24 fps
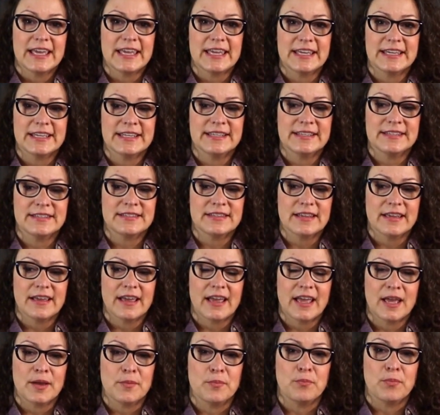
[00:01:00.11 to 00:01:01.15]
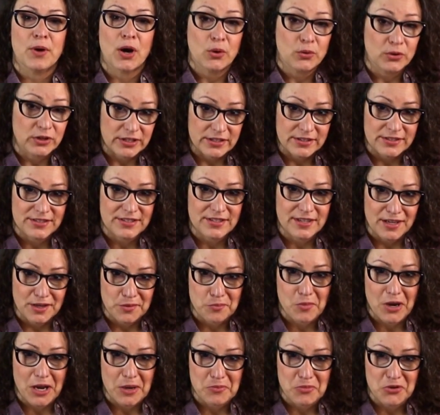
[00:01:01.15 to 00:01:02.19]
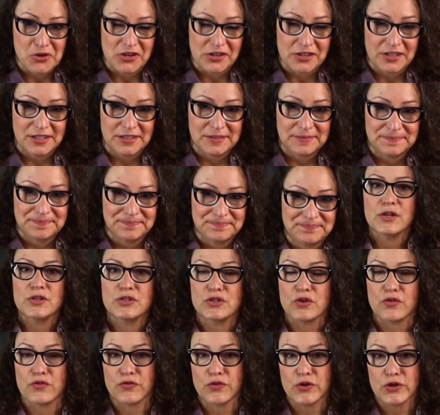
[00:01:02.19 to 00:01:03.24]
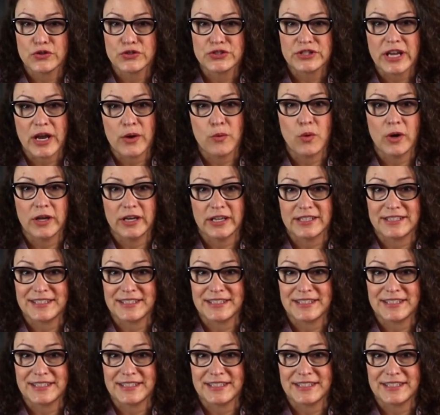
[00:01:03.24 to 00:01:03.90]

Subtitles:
is a bonus in my book. So first, I want